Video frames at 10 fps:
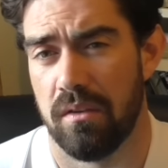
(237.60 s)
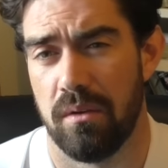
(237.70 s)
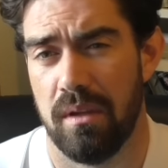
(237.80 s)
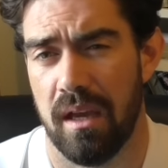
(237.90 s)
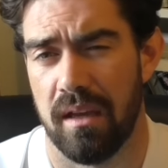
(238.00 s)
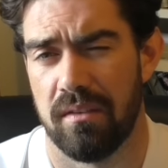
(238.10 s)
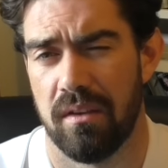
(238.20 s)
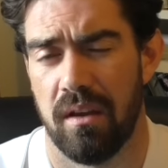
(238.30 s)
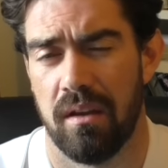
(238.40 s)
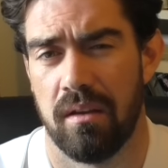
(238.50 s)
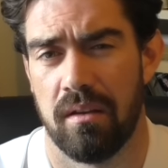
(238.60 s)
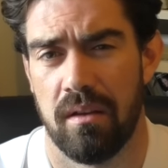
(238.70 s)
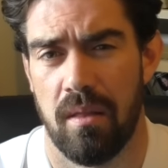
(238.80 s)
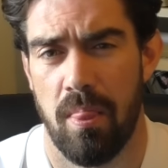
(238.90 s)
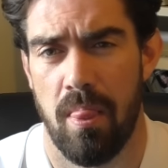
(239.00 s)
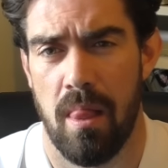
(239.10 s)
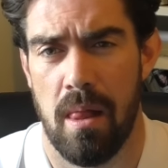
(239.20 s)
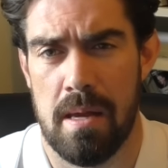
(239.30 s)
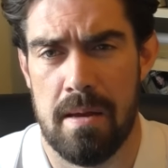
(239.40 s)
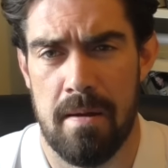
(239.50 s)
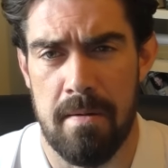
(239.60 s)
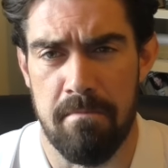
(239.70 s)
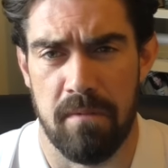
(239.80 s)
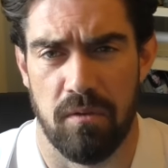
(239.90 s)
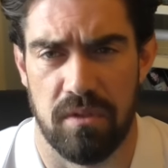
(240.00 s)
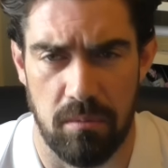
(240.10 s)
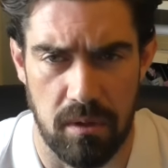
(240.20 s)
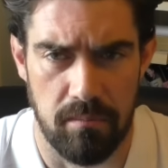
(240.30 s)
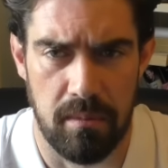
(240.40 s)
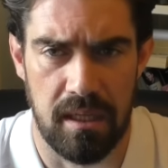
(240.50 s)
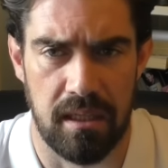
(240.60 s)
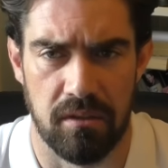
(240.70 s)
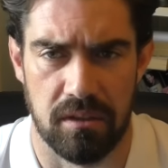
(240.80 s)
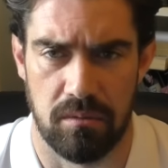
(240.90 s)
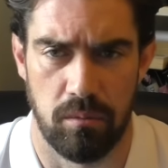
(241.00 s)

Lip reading: yeah, it's obviously with the media, it's